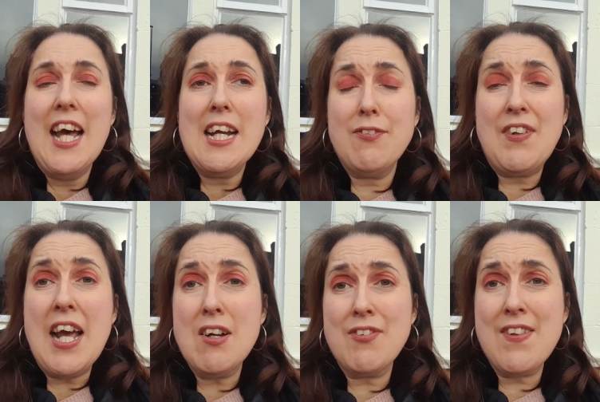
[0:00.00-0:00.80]
if you
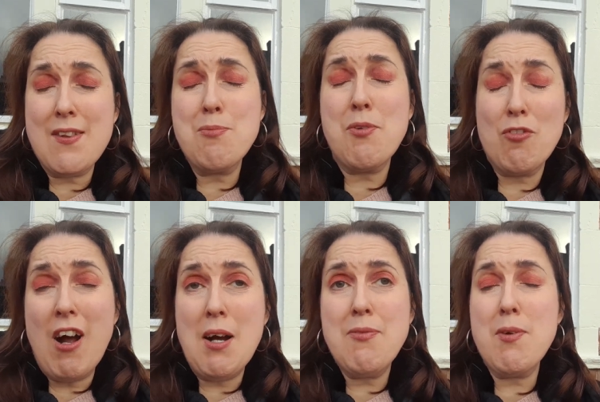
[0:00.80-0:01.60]
haven't
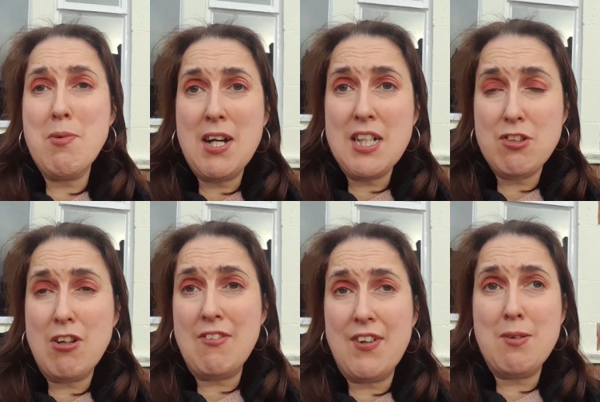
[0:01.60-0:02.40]
subscribed to my
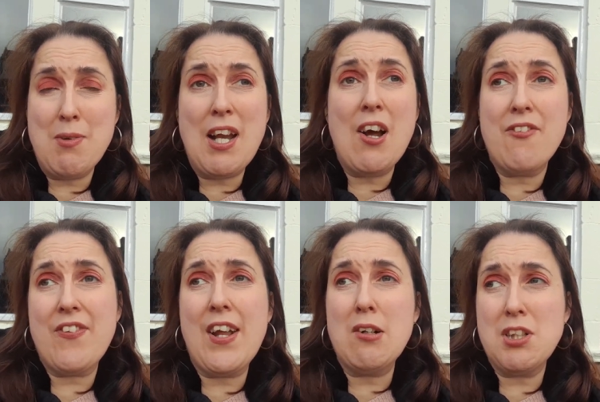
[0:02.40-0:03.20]
Travel and My
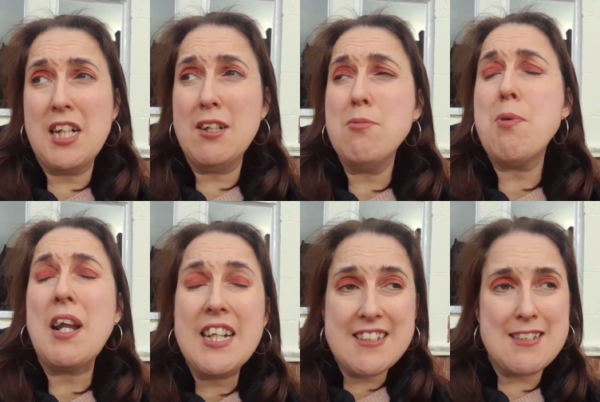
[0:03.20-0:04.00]
Lifestyle channel,
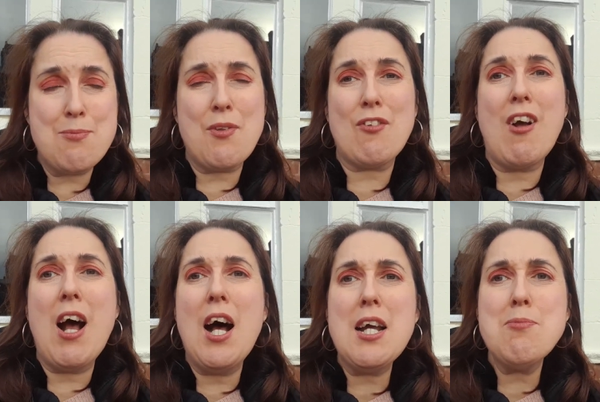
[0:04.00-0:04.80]
please
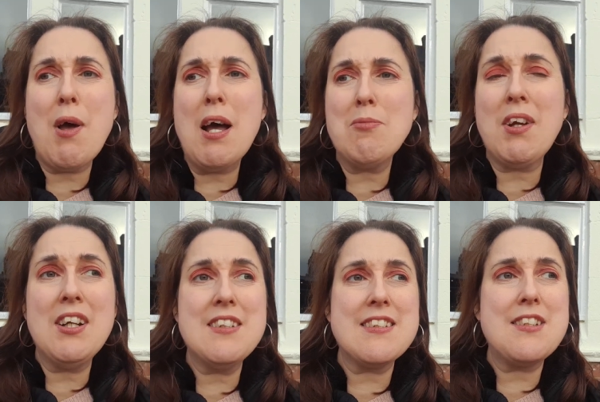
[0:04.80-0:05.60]
subscribe. I'm
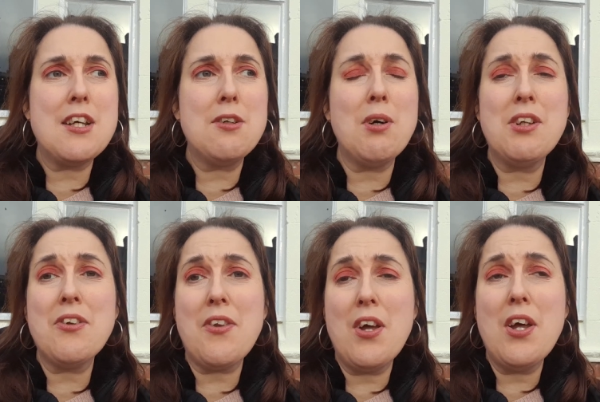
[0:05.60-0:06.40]
going to do
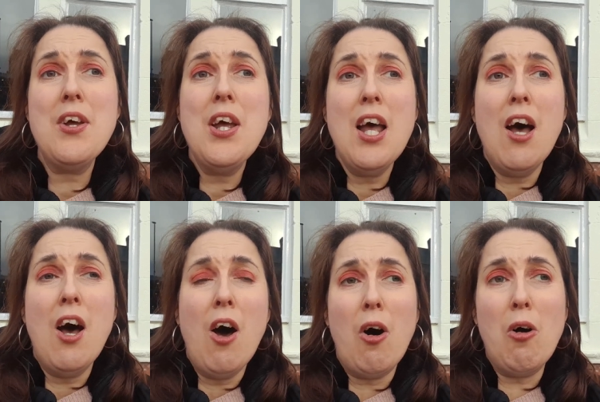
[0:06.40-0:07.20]
another
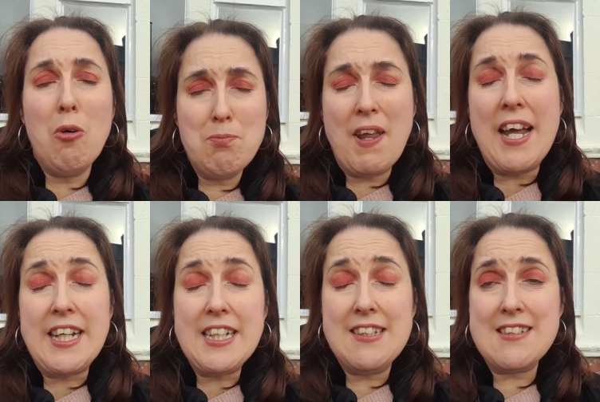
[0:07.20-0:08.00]

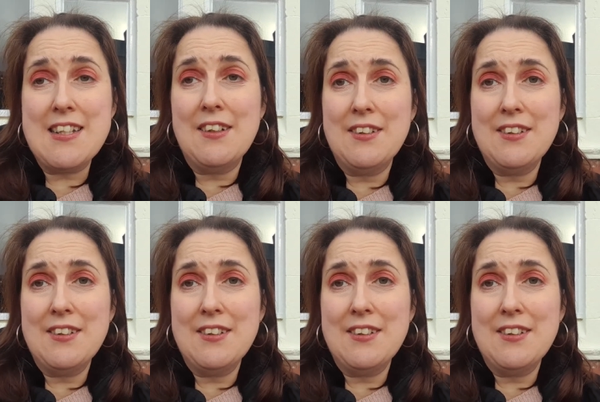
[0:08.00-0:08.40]
update